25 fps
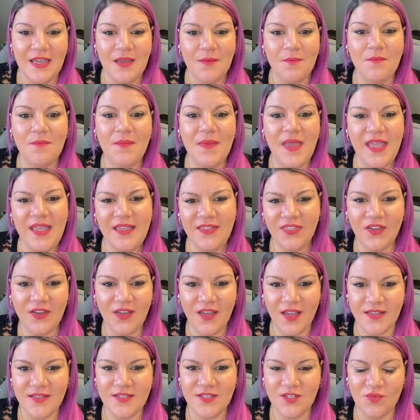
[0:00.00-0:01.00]
Make the
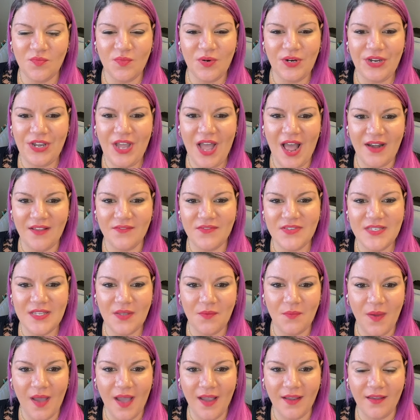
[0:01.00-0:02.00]
customer kind of
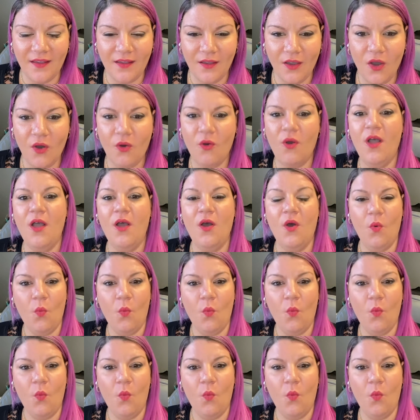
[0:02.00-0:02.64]
sit back and go,